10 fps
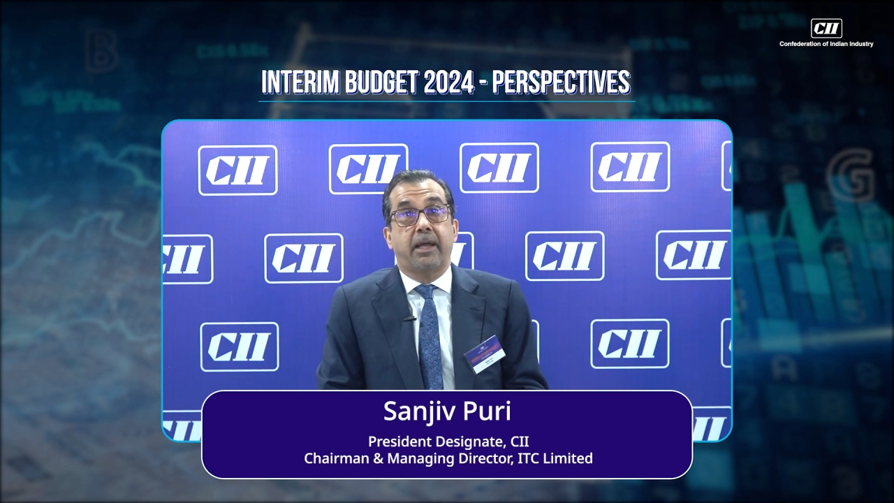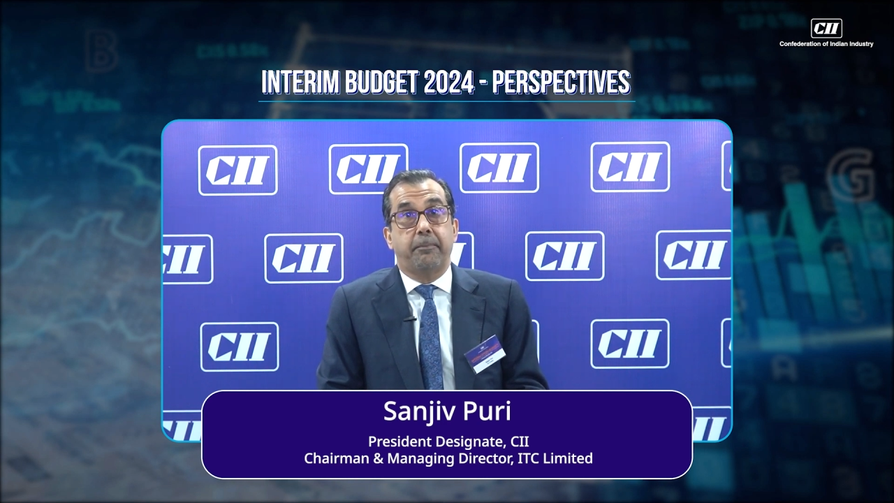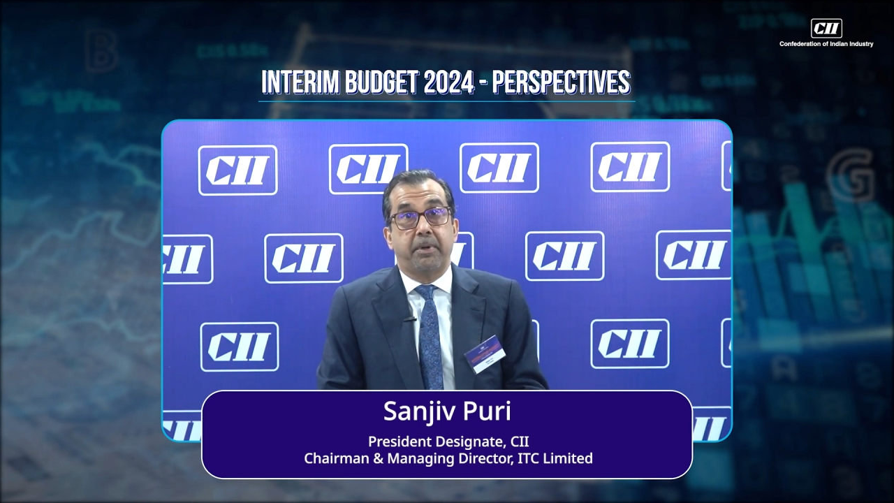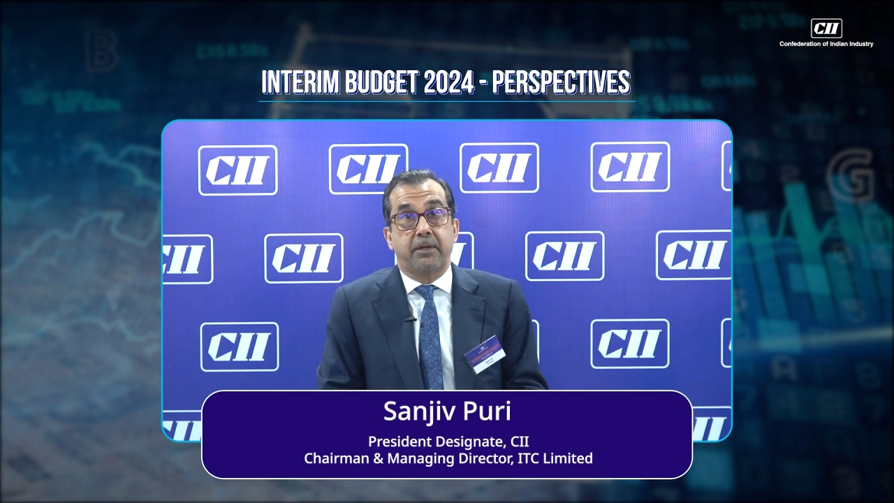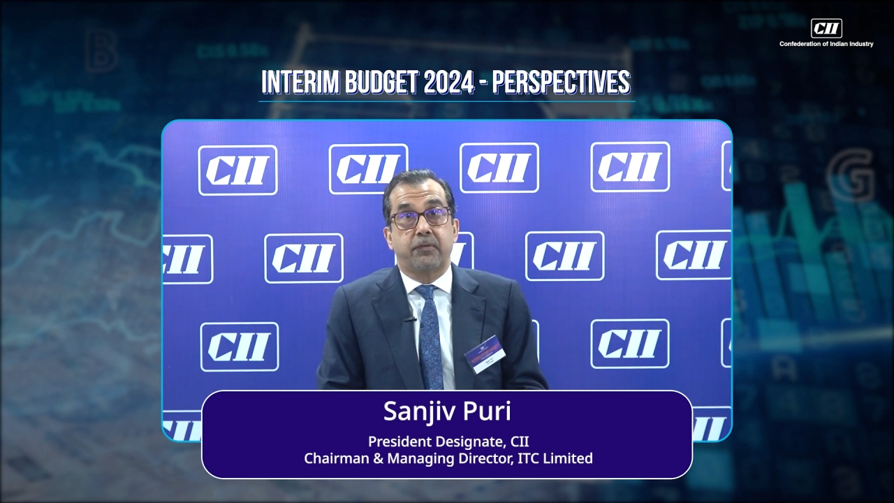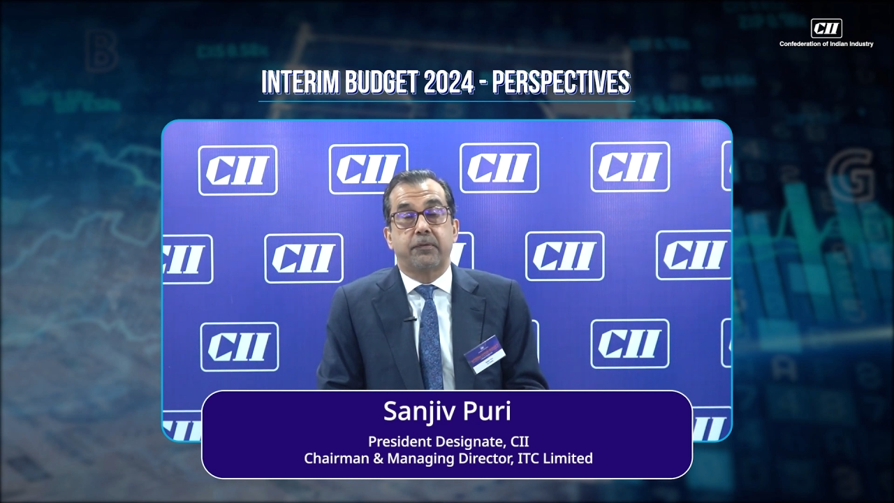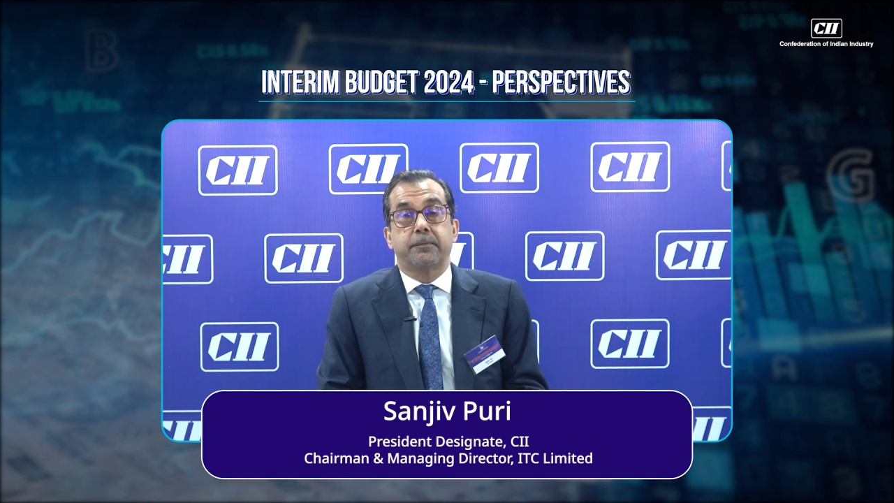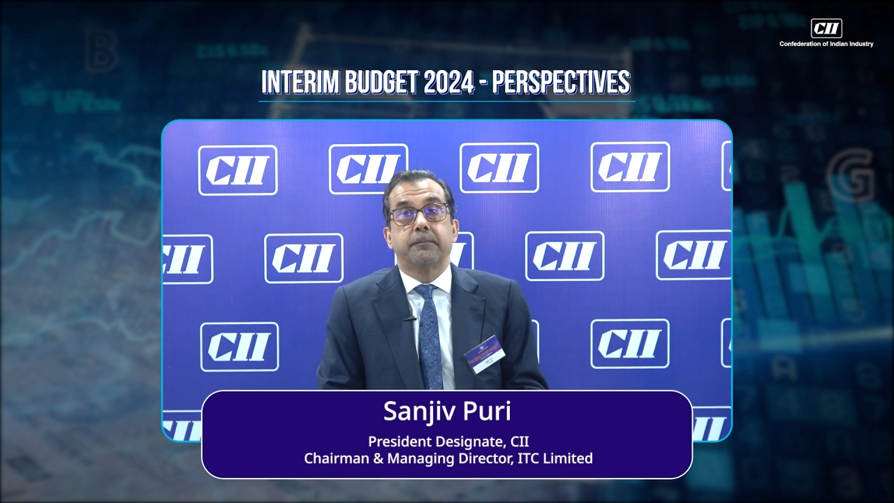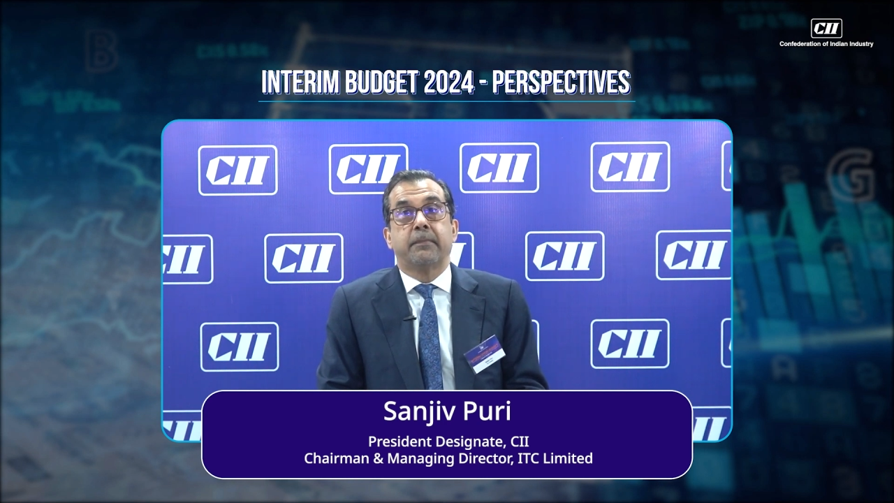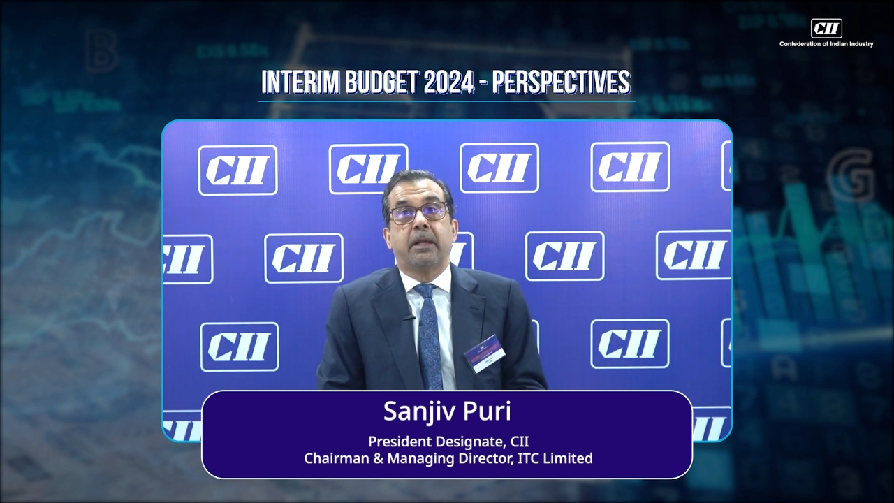
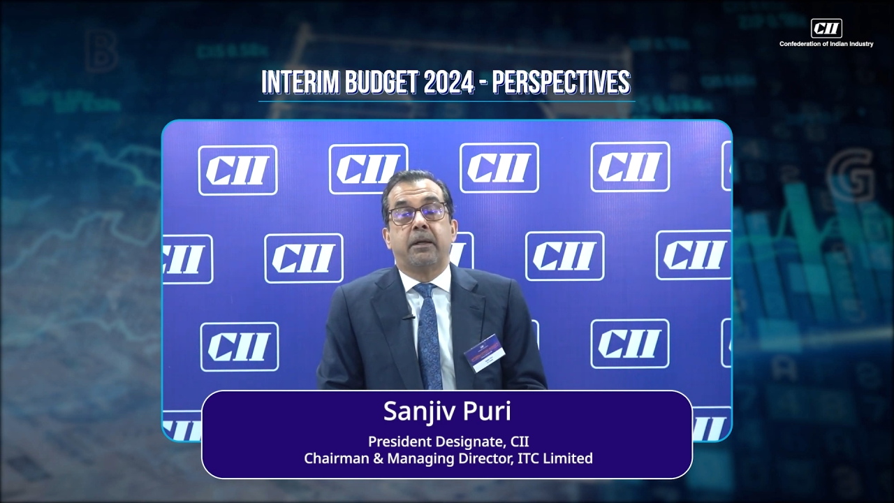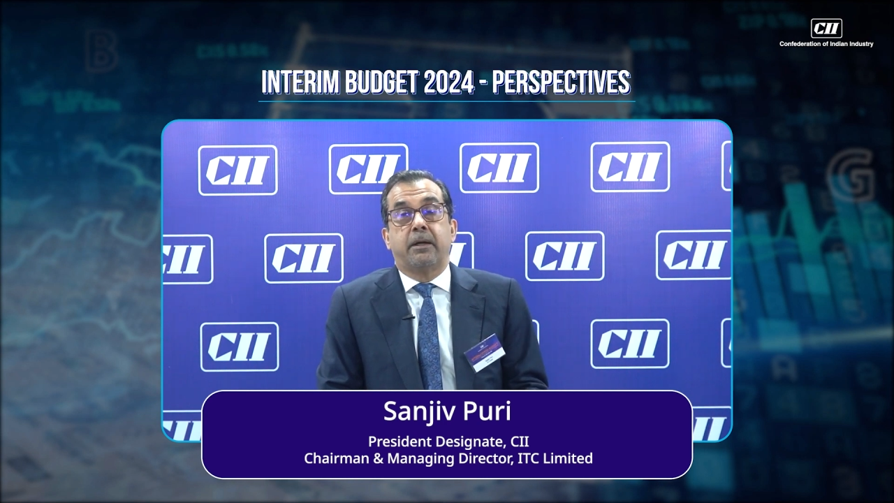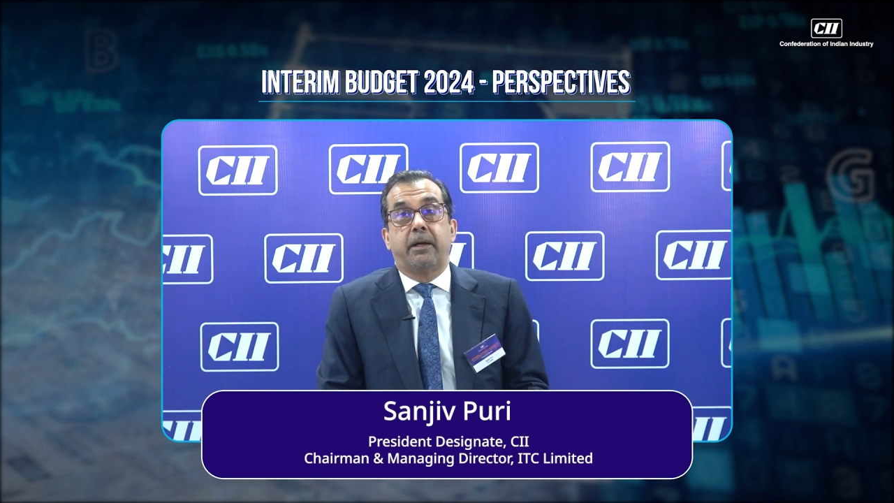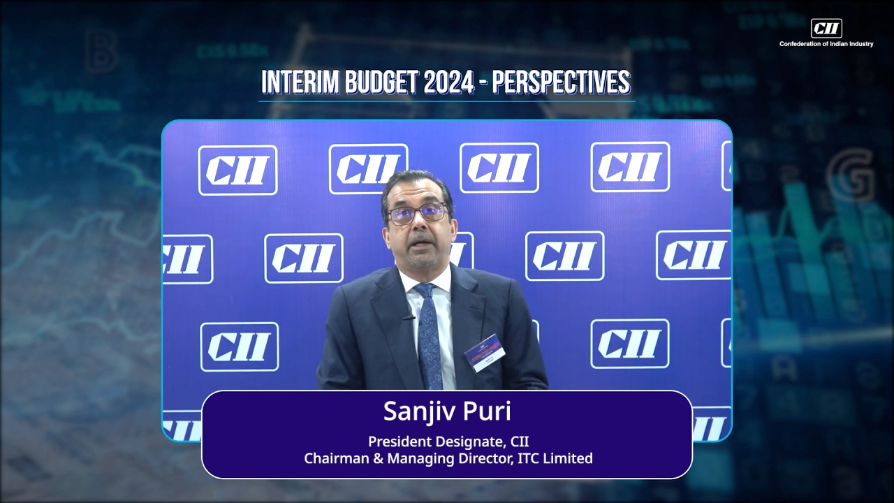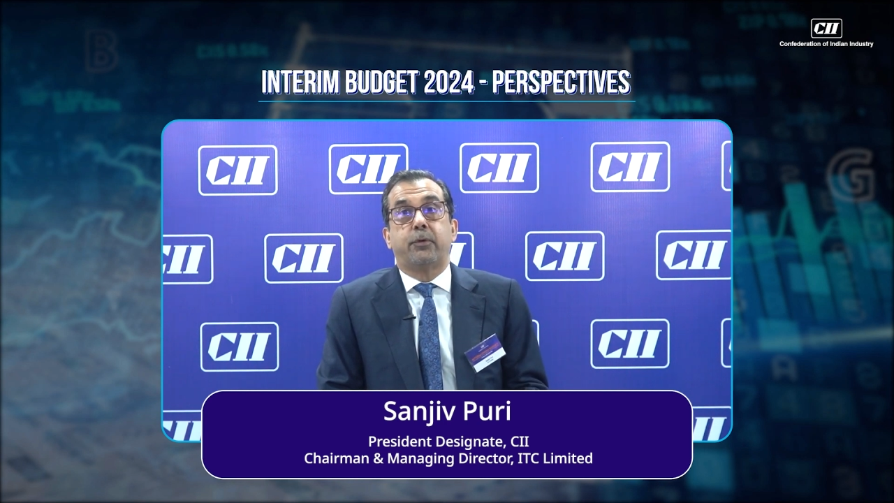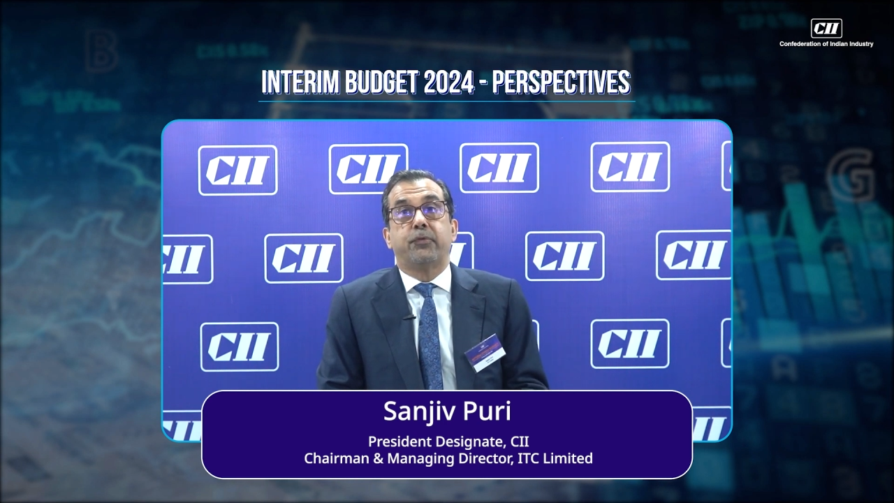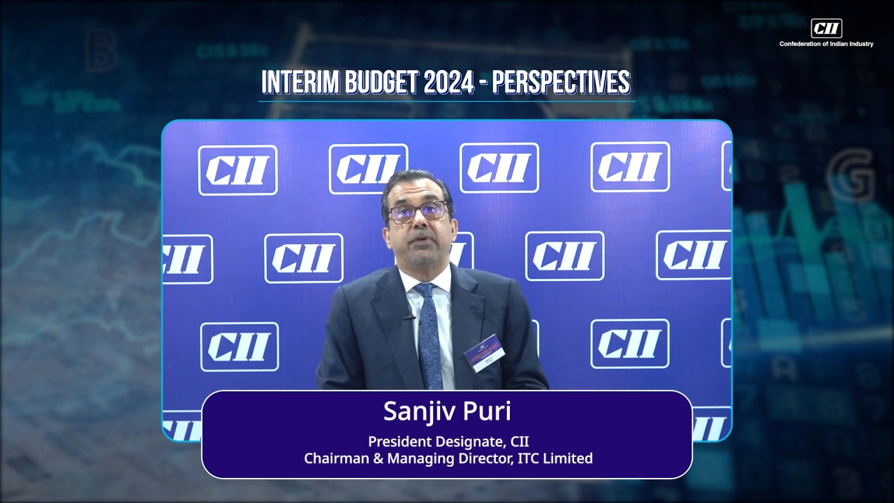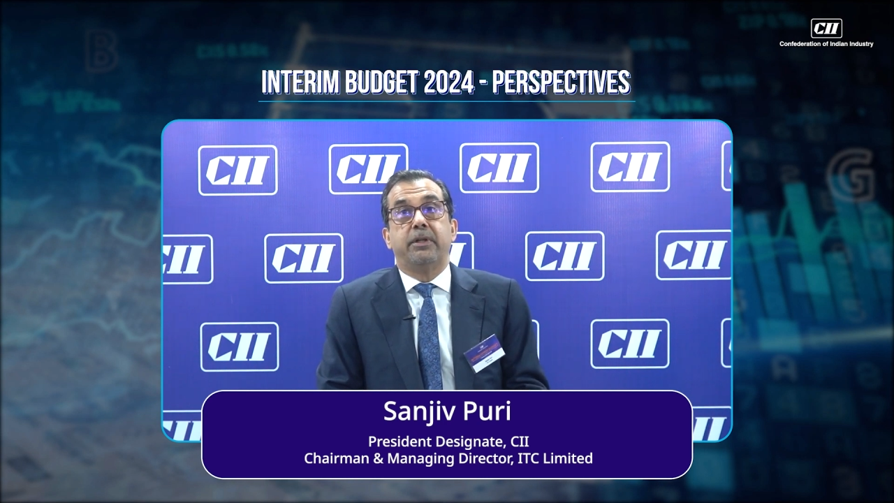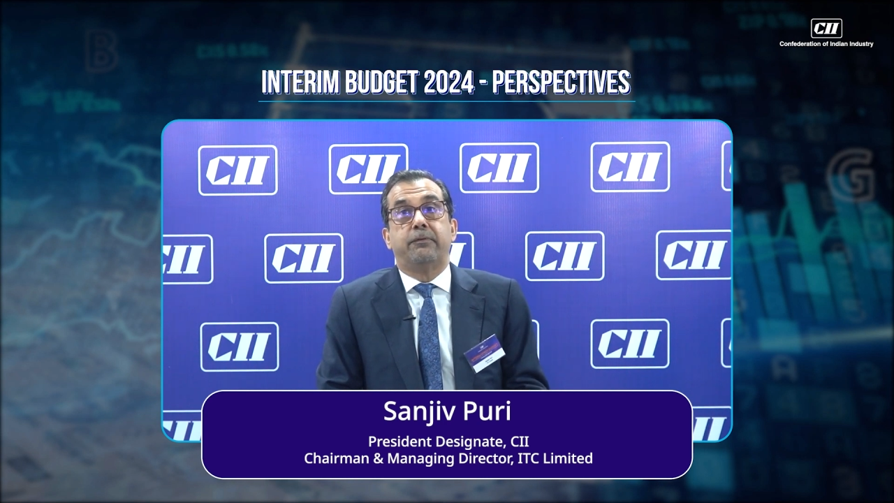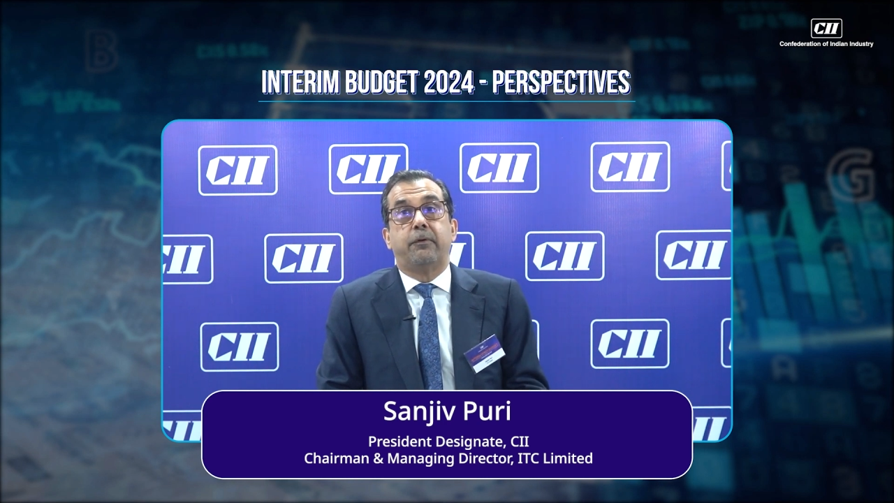capex. Great to see the